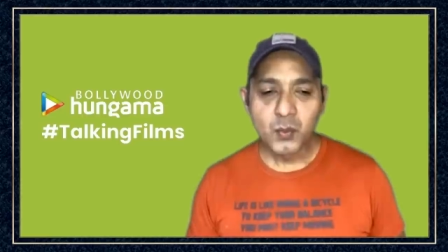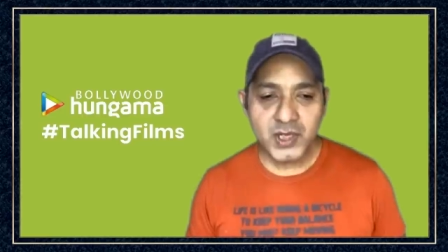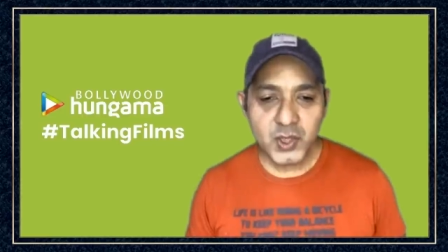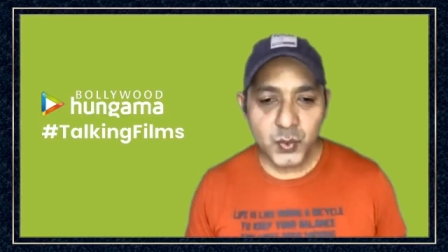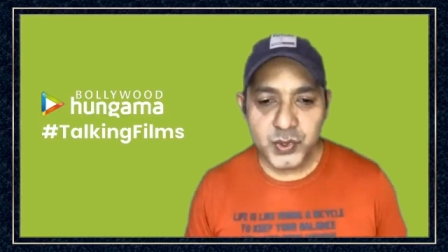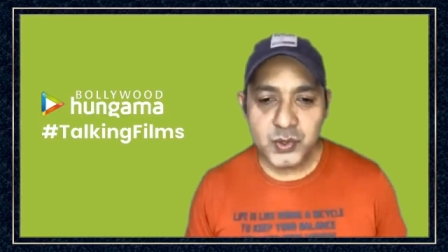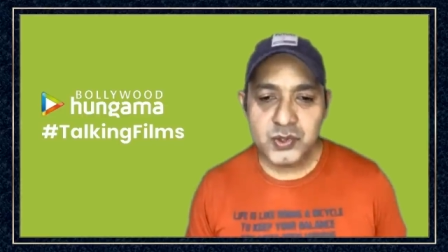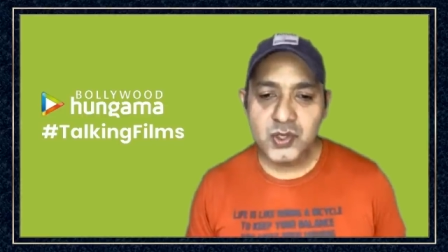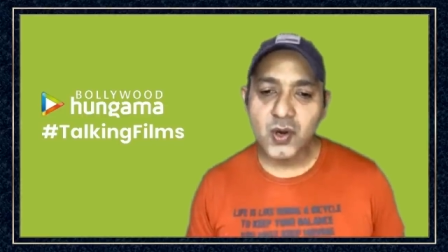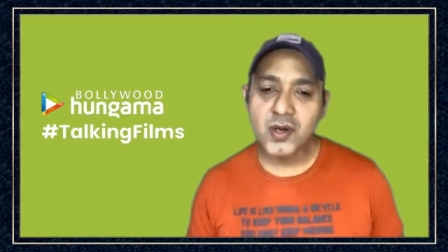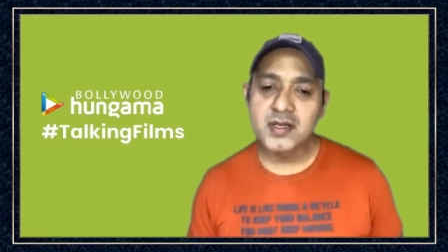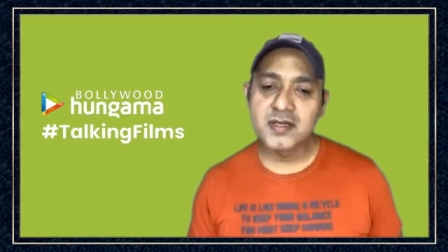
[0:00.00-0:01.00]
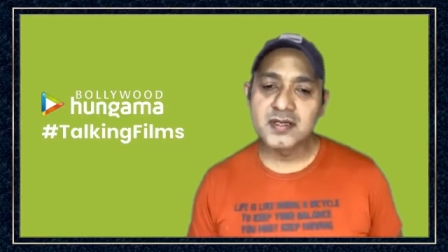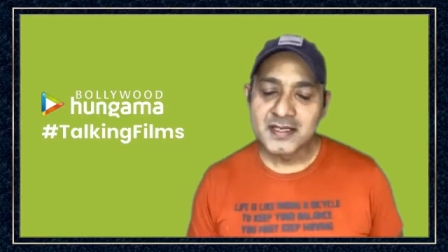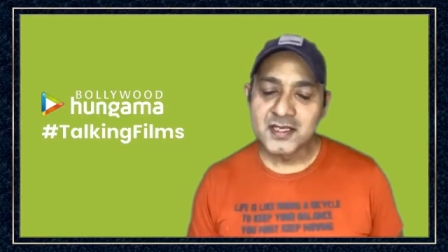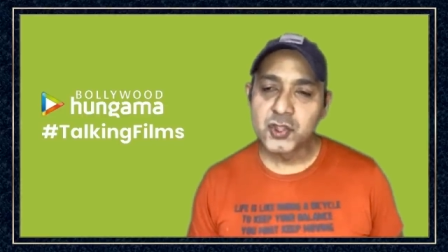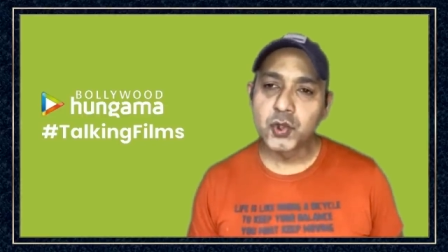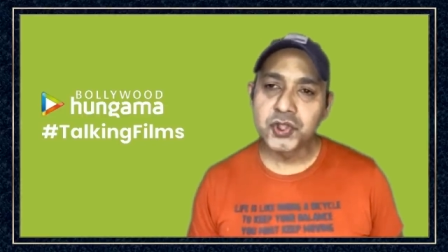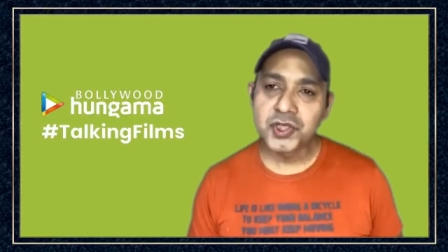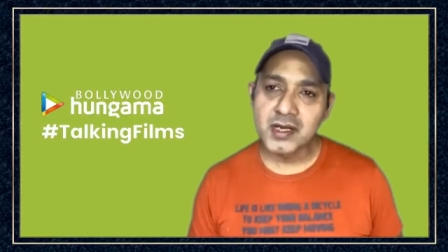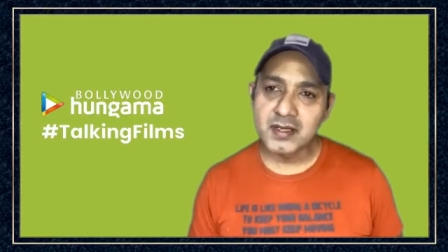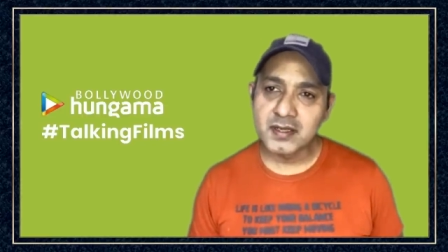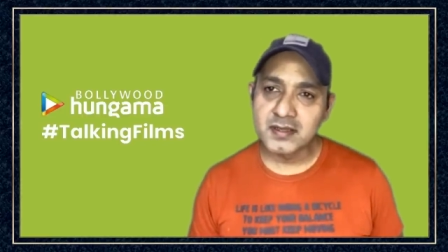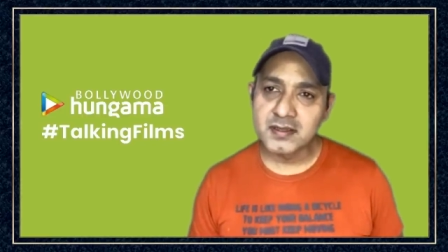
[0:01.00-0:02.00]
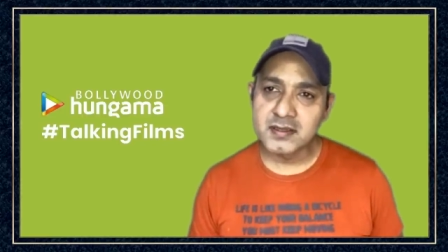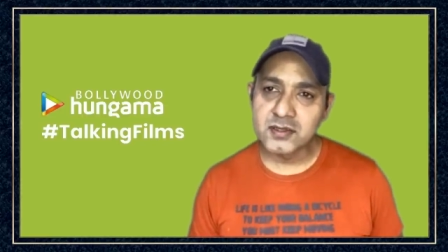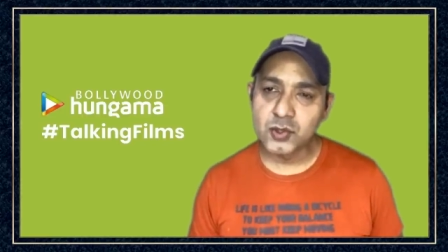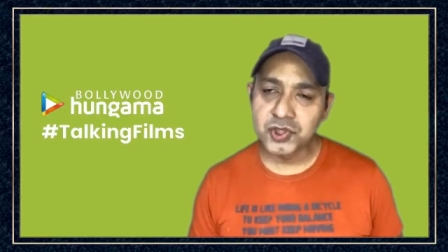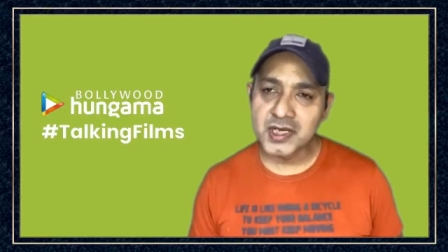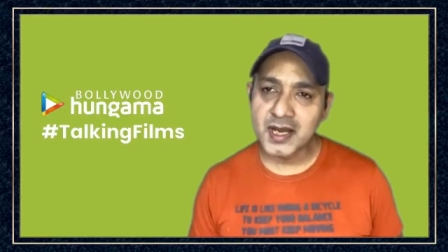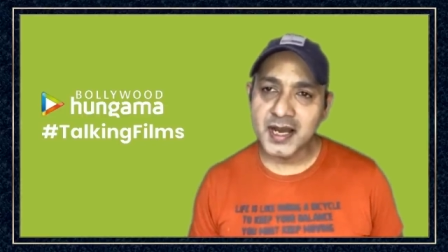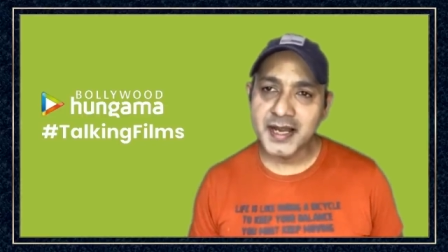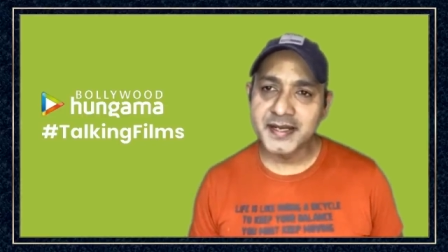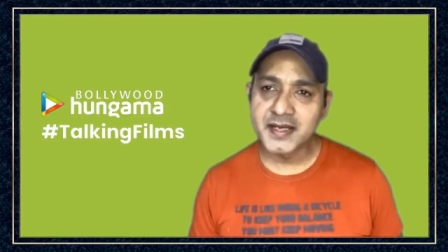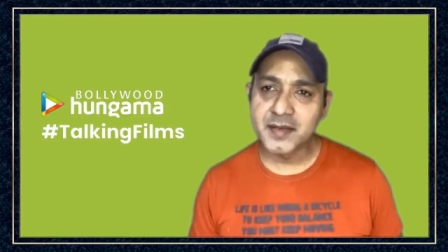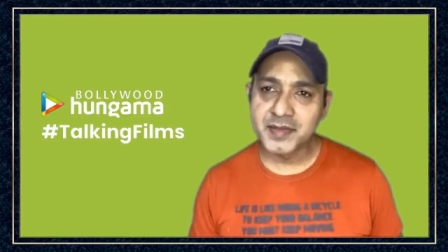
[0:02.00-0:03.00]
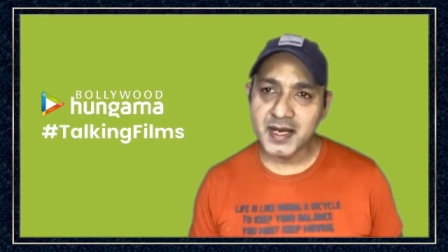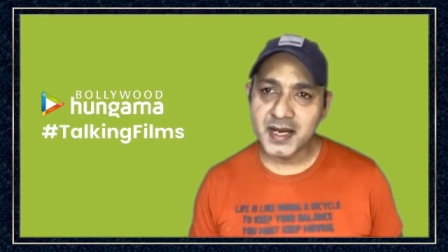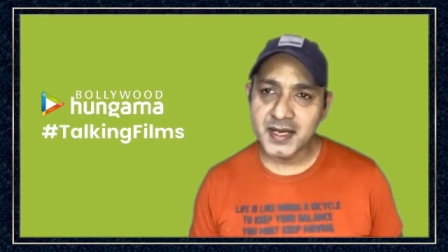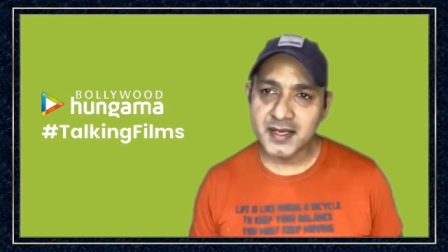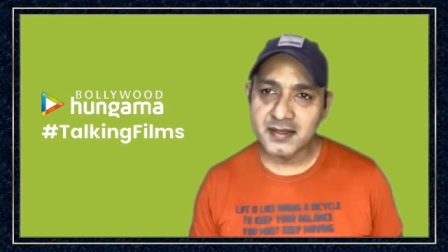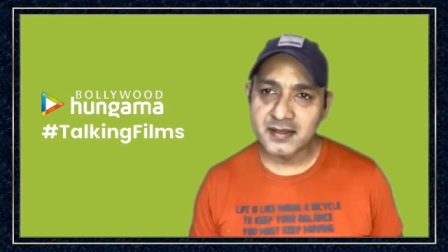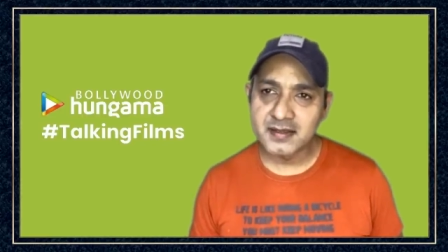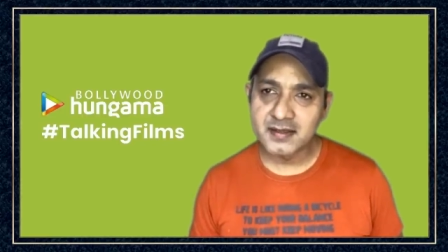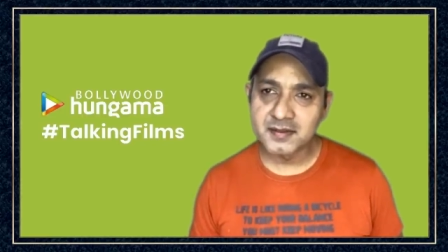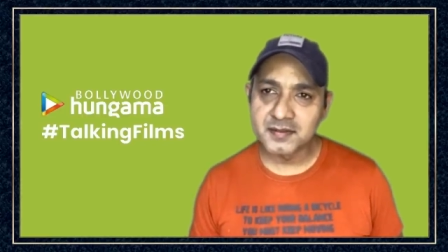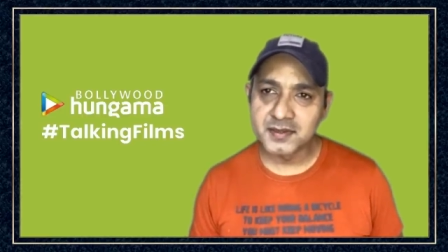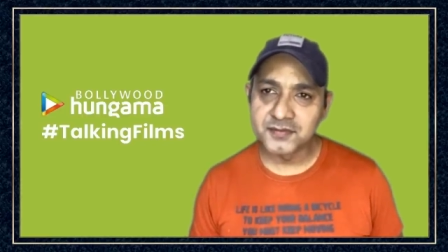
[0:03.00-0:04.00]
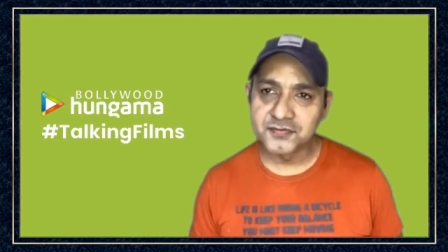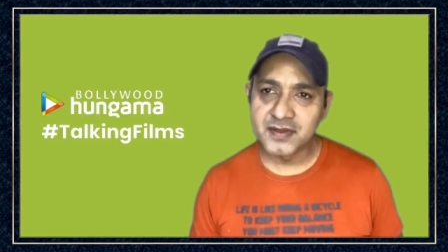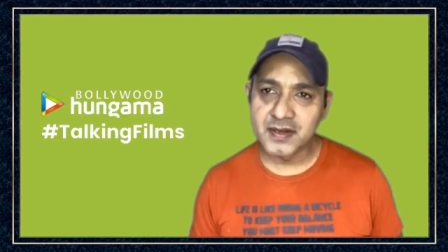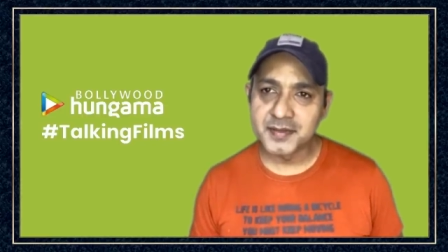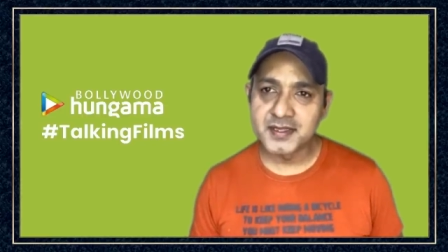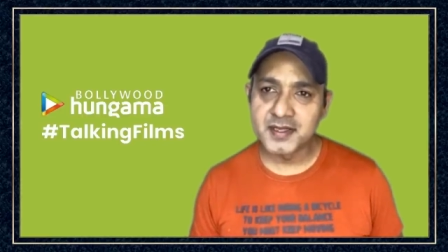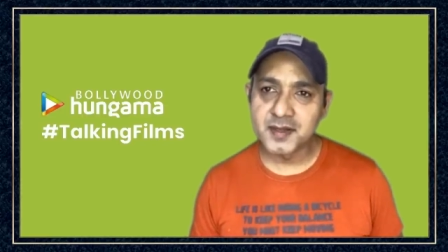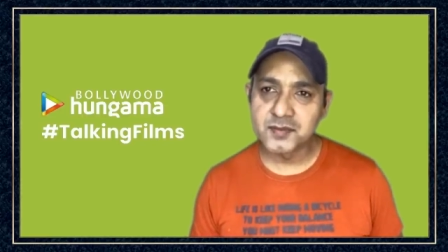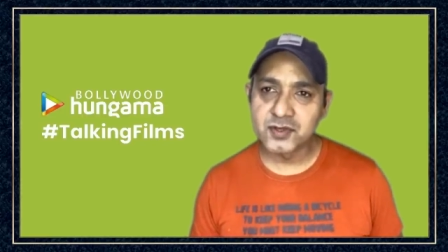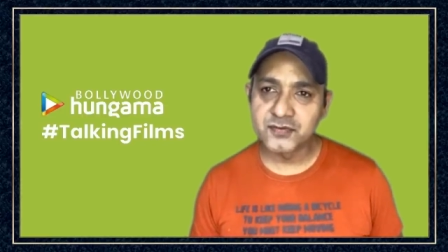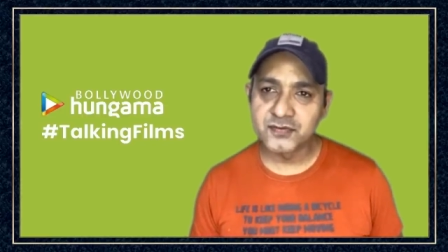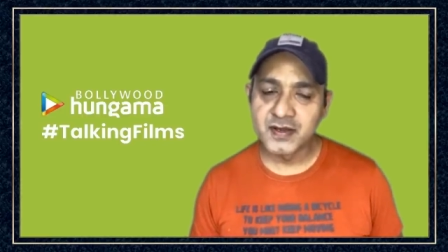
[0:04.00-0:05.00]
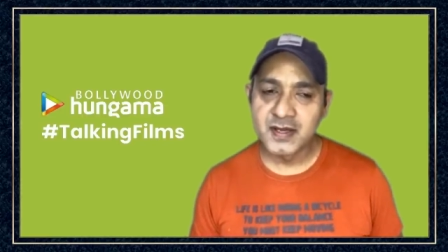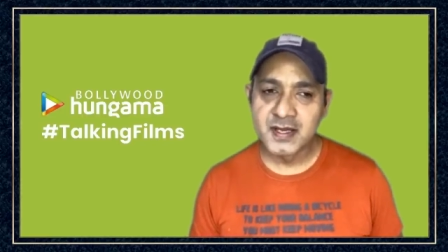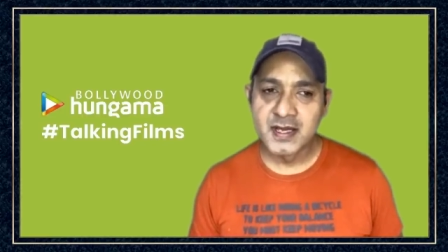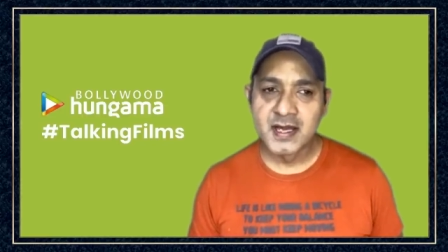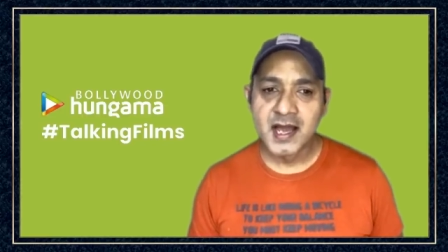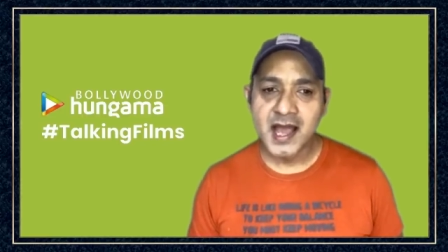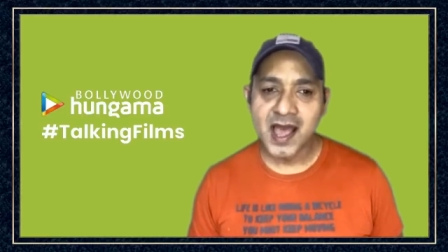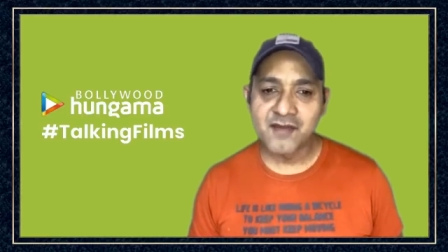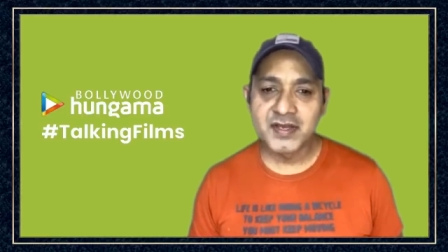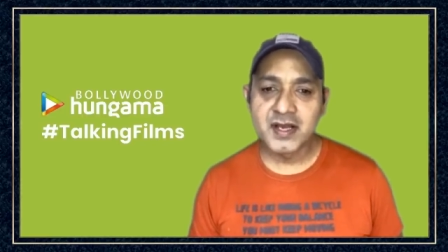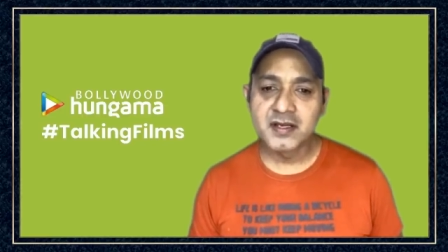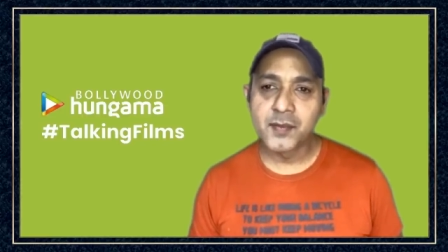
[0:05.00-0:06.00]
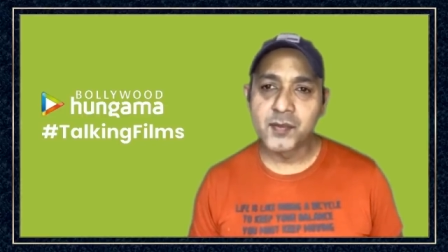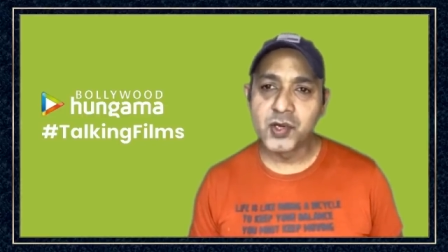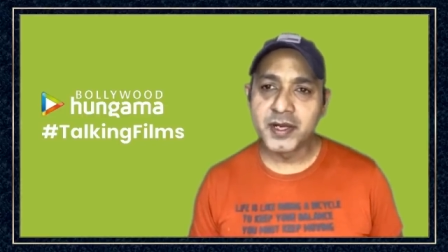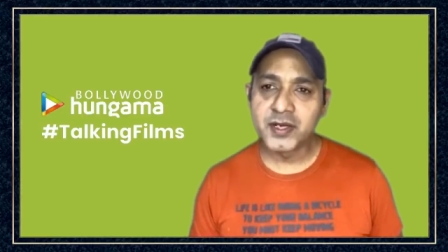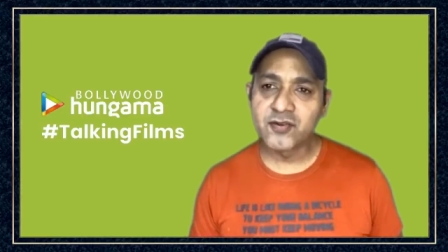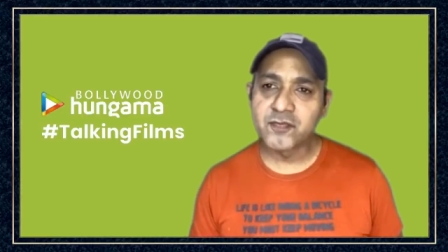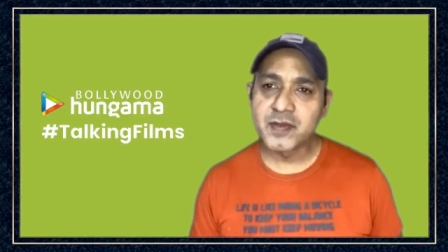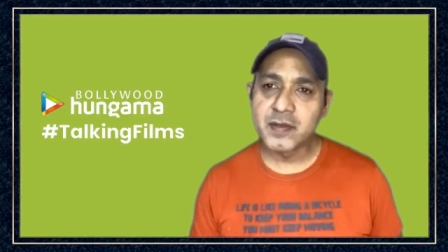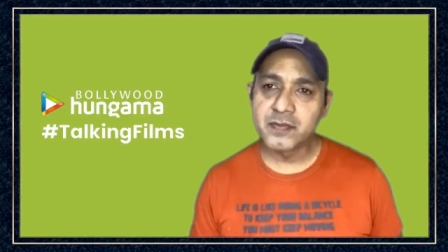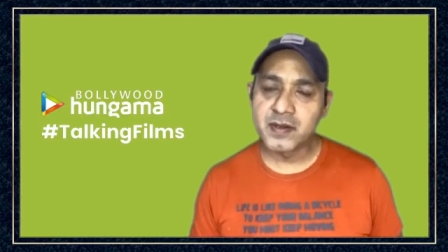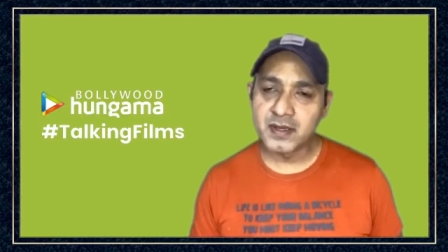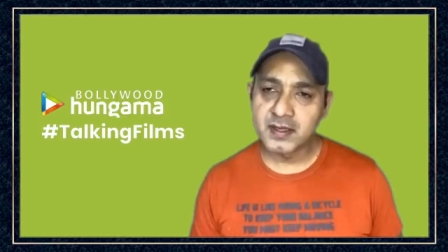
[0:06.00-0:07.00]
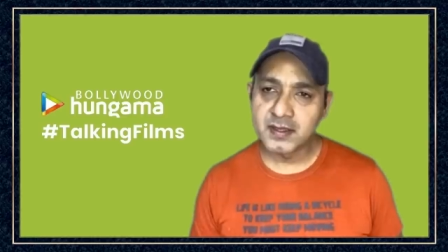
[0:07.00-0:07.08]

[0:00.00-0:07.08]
What are your views on the social social idea behind uh, the film in terms of having a community of people,